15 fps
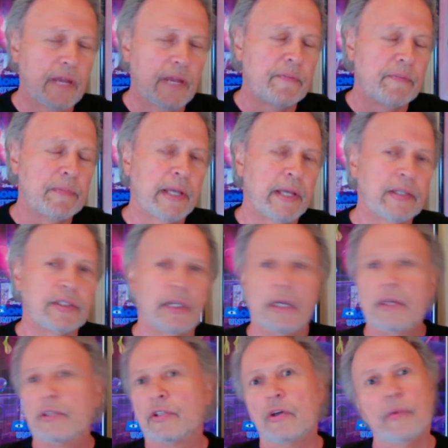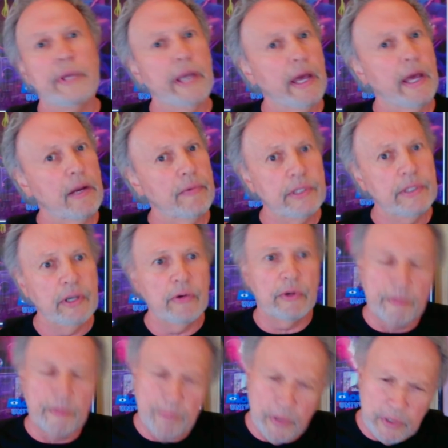every place, so we had to redo it.
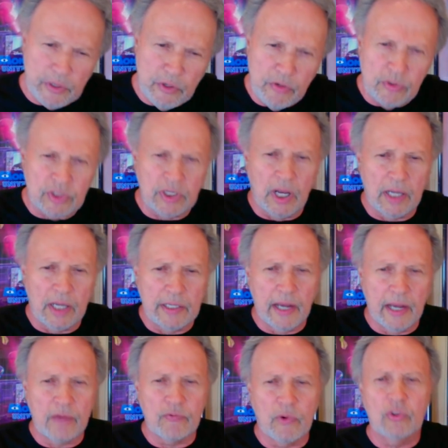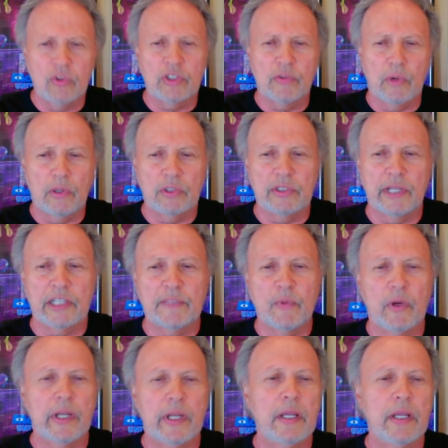We put new sod down, rolls and rolls. Next
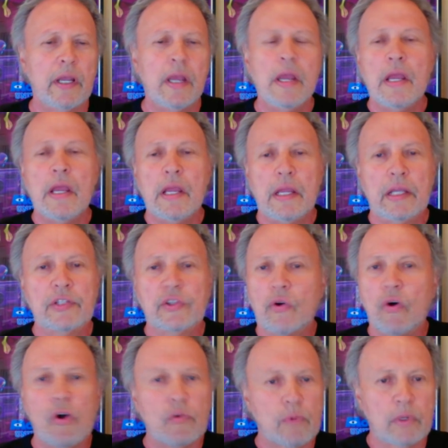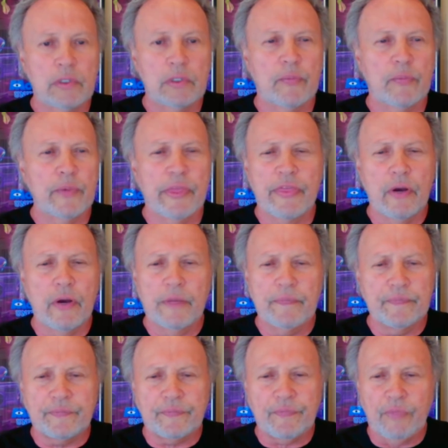morning, it's all rolled up. We thought
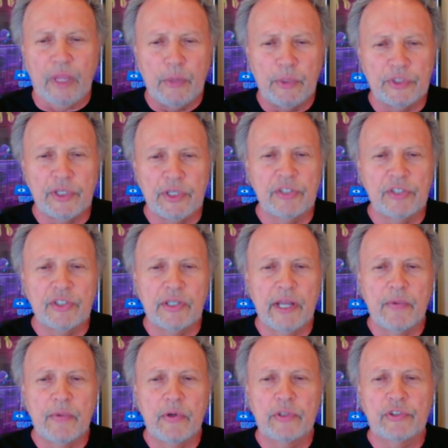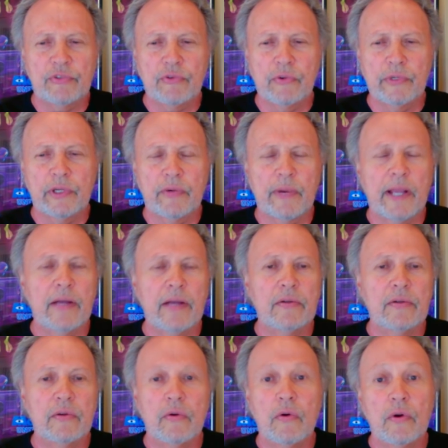it was kids in the neighborhood screwing
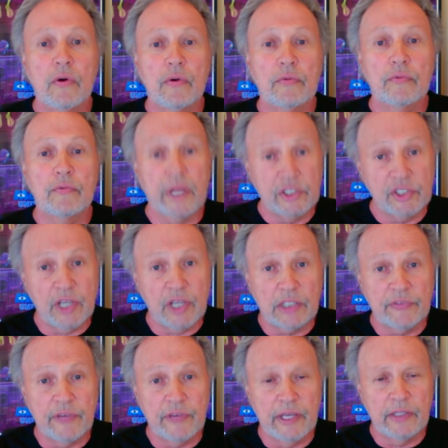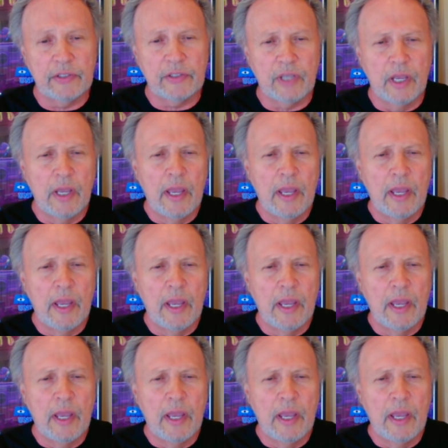around or Red Sox fans.